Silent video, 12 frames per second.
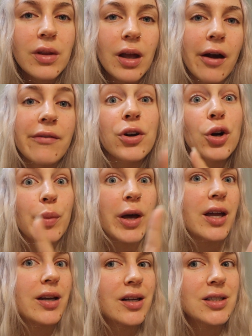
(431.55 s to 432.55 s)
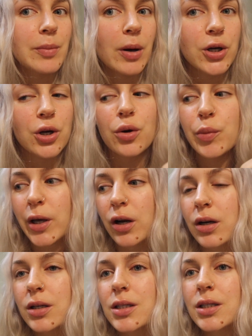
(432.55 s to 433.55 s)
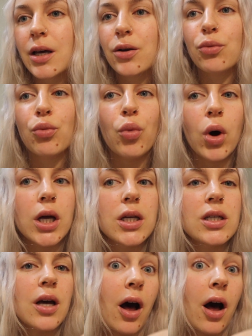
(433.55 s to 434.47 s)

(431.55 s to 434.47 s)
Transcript: have their opinions about your appearance and what